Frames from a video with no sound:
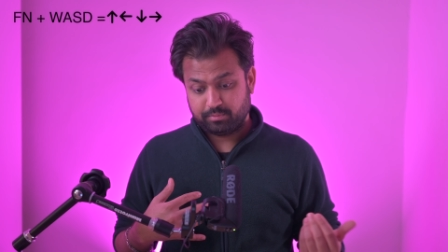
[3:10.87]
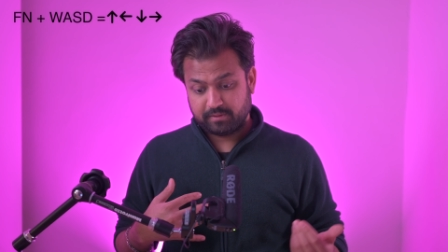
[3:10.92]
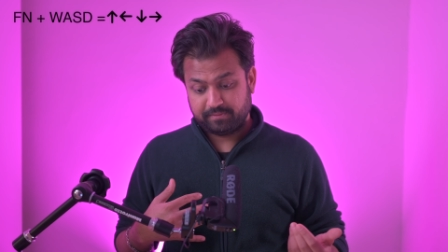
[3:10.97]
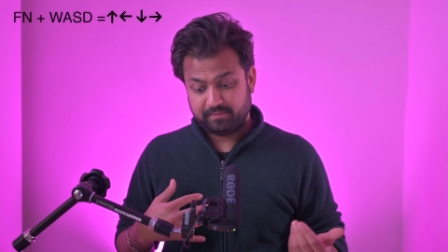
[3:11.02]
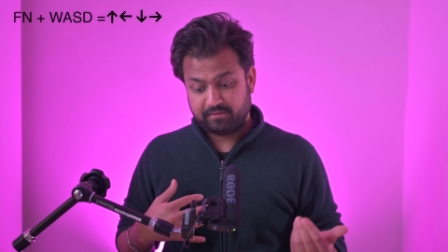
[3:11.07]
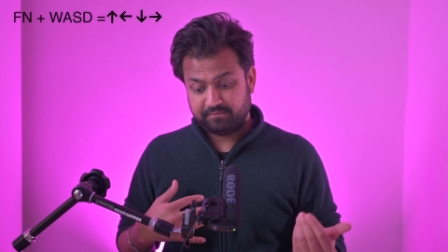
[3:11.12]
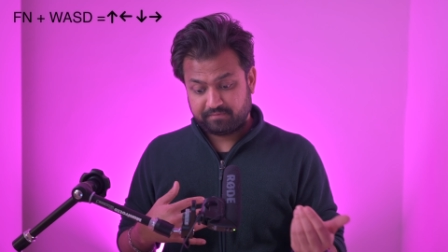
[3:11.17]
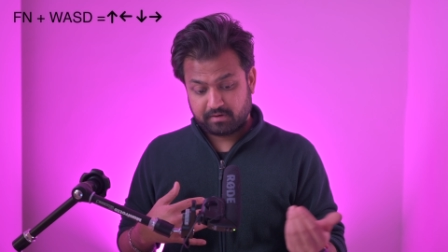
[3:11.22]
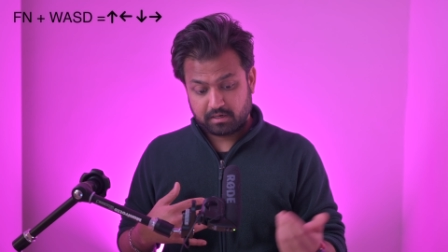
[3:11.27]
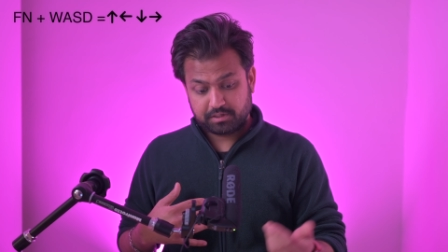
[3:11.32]
with
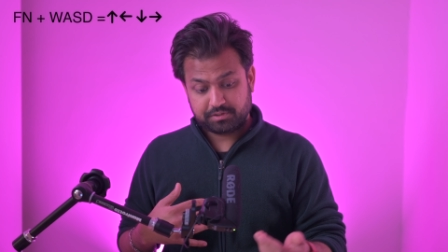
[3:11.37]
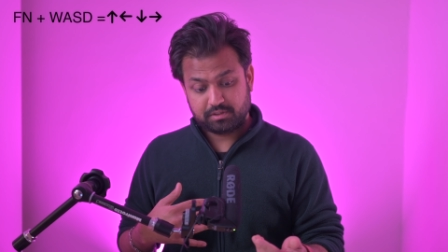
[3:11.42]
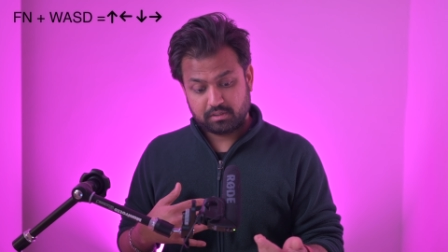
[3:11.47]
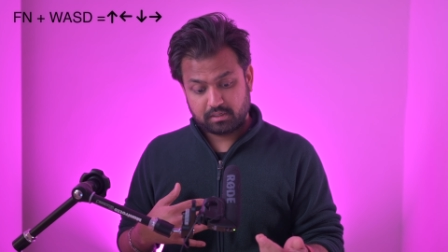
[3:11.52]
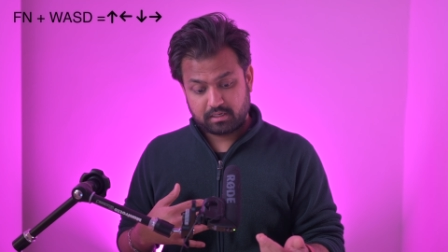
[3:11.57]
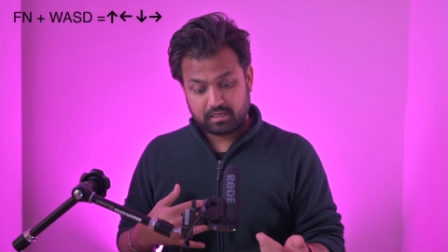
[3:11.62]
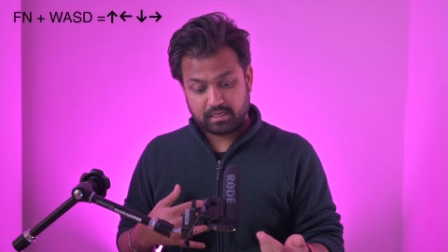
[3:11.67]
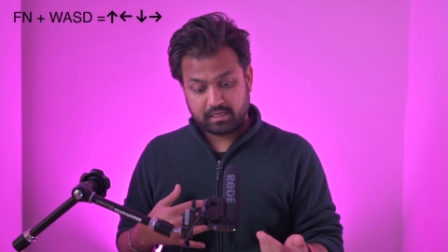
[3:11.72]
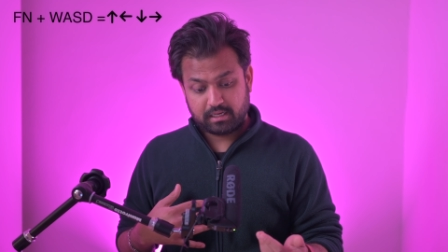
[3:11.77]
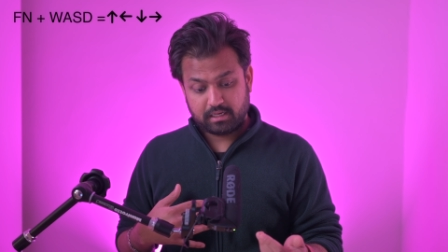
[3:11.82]
the function
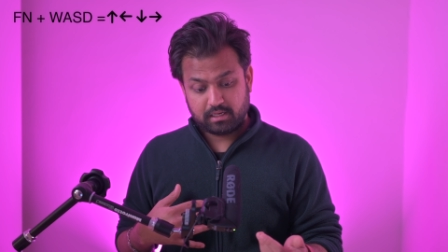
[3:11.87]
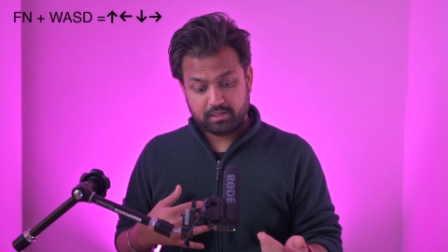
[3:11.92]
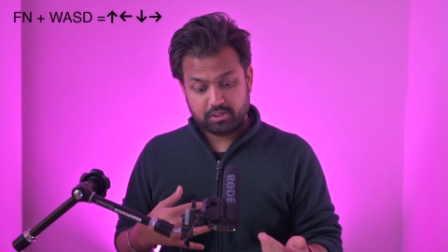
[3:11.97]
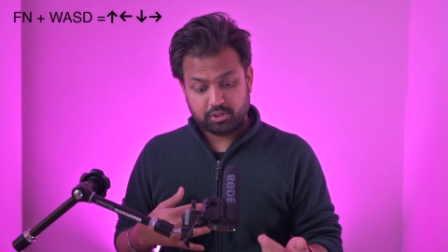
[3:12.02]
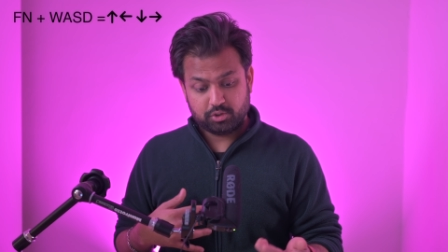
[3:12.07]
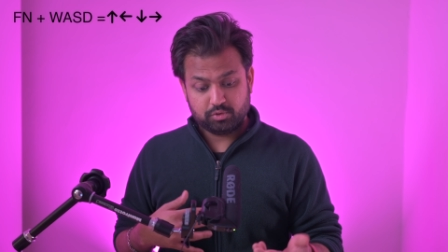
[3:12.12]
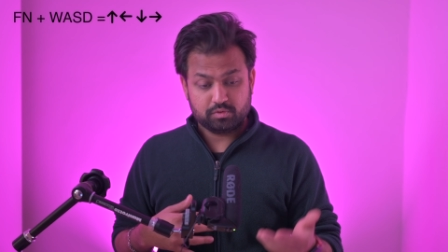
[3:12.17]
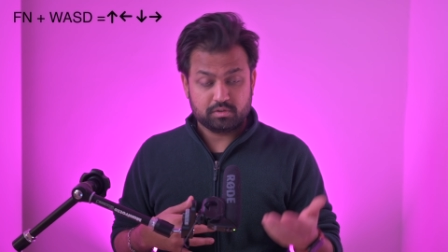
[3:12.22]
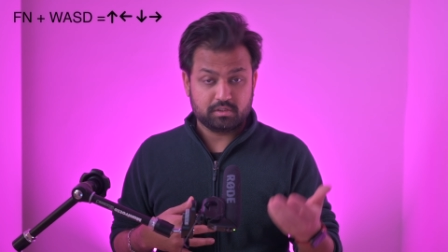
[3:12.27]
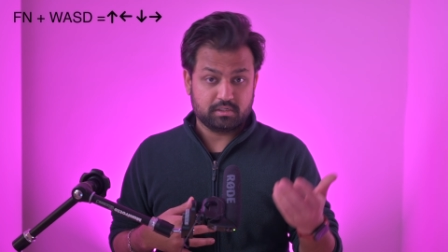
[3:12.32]
key,
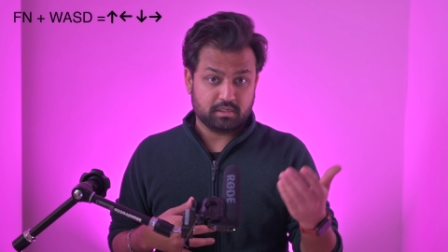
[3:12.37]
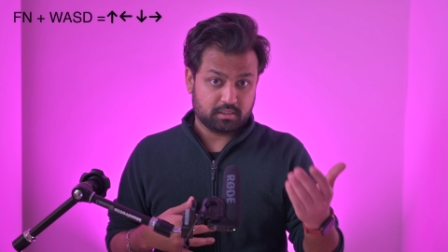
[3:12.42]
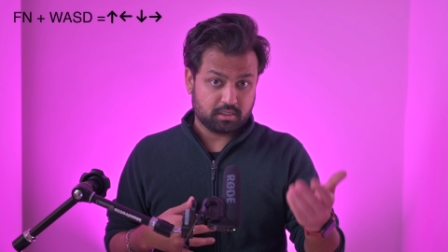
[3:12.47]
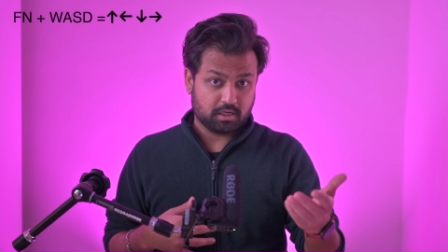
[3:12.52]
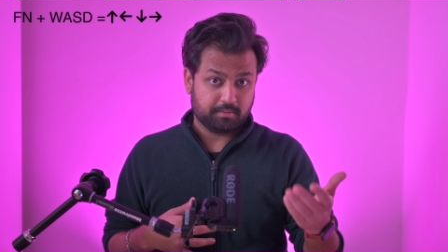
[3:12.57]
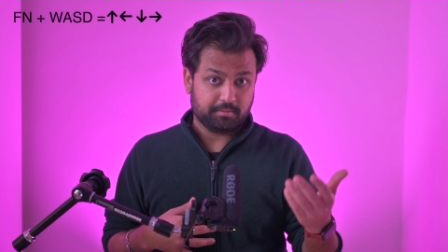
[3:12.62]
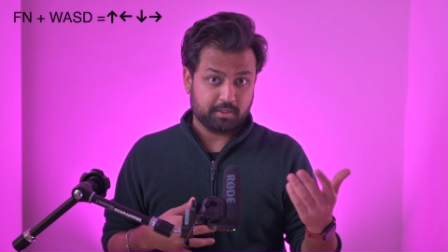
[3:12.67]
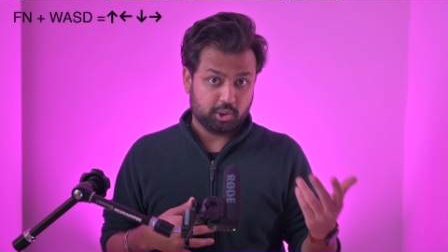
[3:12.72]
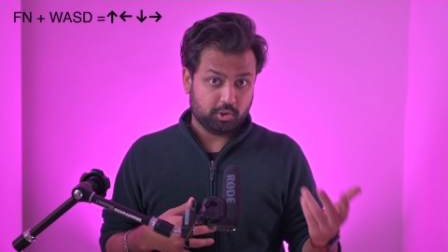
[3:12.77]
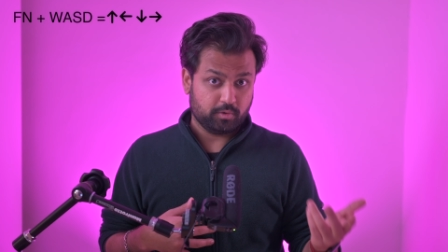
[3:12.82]
used
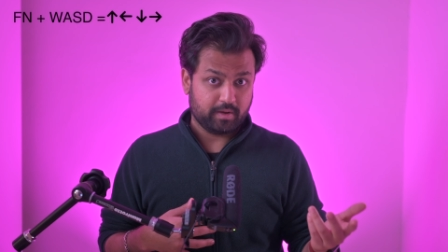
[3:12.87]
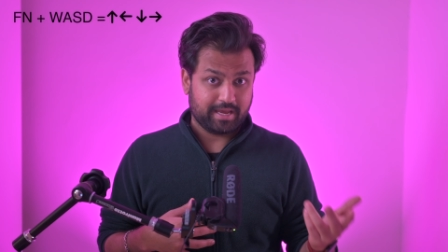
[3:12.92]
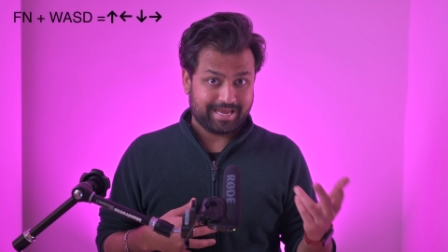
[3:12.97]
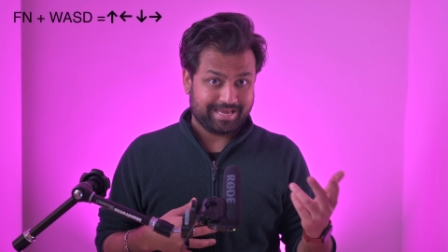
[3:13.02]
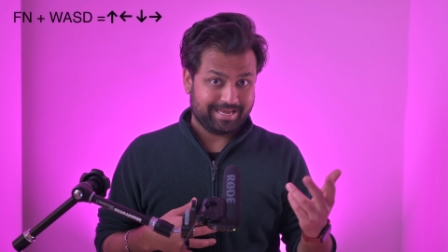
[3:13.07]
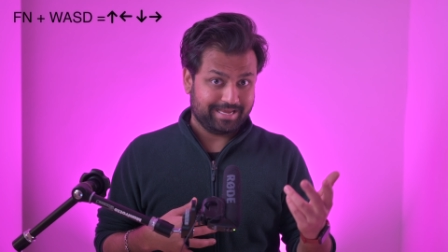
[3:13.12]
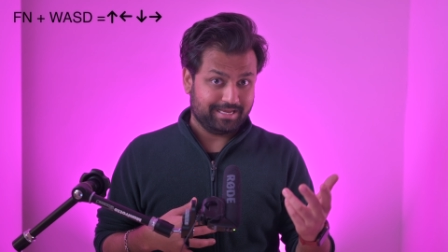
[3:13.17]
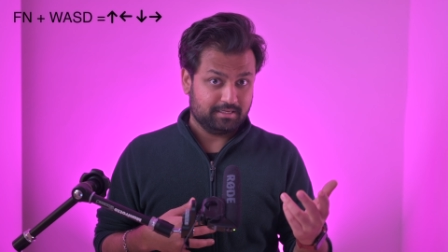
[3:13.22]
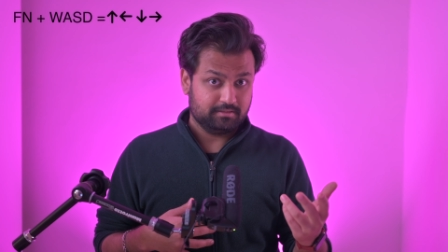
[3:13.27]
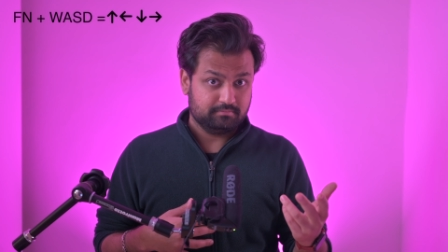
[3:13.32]

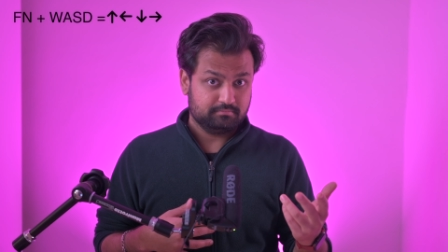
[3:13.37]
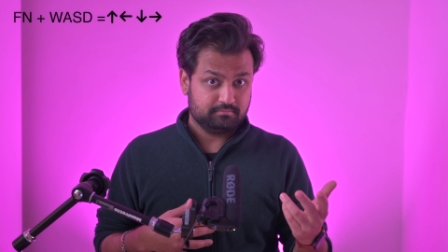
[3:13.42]
WASZ